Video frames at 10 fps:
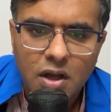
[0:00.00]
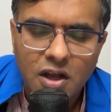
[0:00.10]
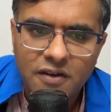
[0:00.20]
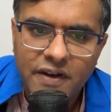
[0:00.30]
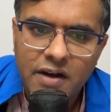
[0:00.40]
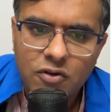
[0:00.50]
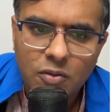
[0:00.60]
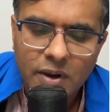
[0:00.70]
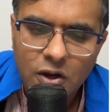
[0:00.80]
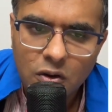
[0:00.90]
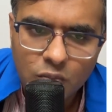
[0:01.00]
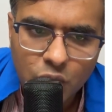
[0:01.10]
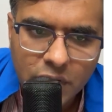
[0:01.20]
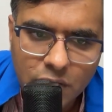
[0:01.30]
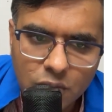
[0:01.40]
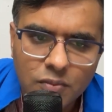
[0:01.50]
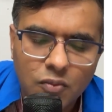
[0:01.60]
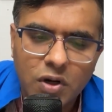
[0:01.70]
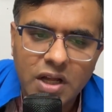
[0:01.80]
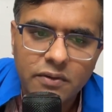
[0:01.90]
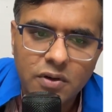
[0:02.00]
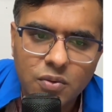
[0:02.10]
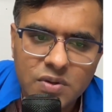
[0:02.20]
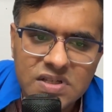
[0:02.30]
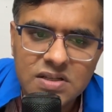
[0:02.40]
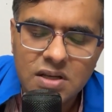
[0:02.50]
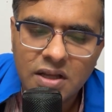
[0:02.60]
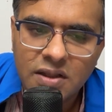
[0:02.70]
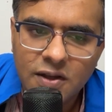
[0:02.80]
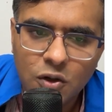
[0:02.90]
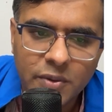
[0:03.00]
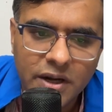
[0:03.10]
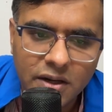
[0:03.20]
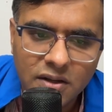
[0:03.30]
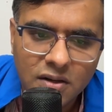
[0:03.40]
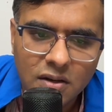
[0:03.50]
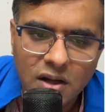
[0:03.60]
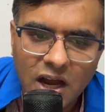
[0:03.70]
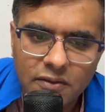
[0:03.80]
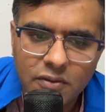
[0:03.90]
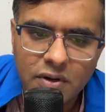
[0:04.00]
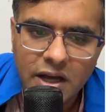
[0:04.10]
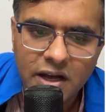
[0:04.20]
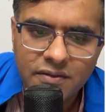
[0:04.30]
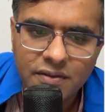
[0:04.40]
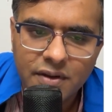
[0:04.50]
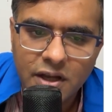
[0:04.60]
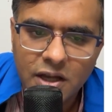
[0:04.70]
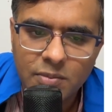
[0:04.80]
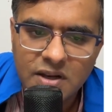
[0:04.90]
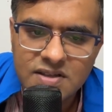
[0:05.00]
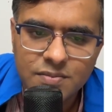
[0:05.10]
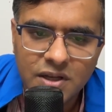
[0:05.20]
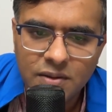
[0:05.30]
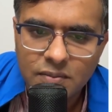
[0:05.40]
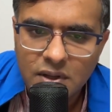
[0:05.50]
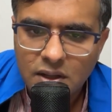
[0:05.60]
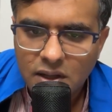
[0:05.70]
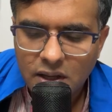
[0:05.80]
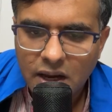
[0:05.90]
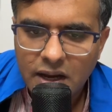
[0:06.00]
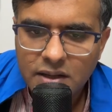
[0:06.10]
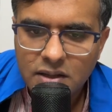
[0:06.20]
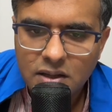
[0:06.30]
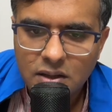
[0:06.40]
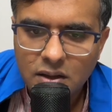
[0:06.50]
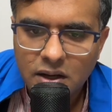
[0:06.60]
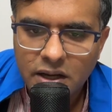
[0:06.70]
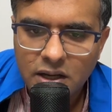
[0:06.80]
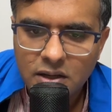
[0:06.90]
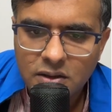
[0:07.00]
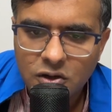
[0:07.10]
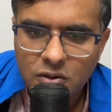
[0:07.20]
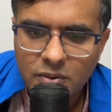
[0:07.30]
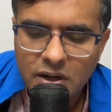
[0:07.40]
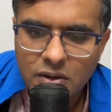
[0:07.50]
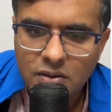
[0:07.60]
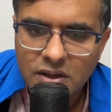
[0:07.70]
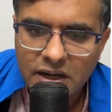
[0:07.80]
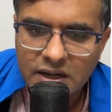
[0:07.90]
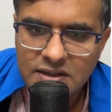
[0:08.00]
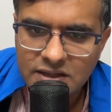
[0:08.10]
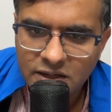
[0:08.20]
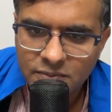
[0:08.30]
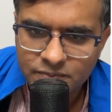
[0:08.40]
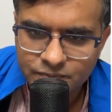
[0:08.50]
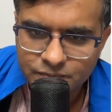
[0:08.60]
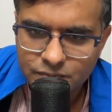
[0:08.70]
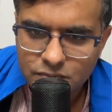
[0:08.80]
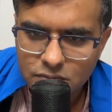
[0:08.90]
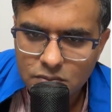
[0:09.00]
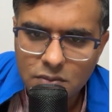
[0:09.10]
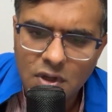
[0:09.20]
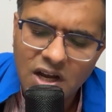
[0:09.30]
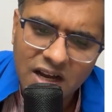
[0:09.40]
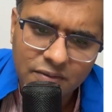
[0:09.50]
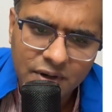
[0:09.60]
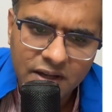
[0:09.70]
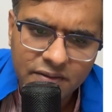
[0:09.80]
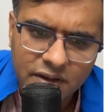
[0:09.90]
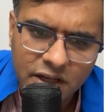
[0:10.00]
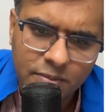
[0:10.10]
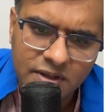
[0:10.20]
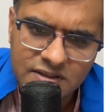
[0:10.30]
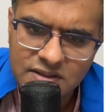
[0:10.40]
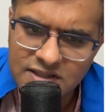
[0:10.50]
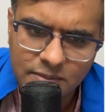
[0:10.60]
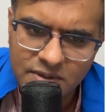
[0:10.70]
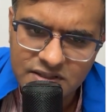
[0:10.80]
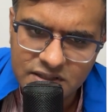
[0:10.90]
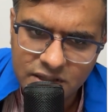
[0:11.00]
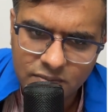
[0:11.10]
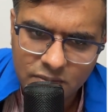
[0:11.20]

If I have to apply a componendo, what I would do is in the numerator, I would have a plus b, and again in the numerator on the right hand side, I would have a plus c plus d.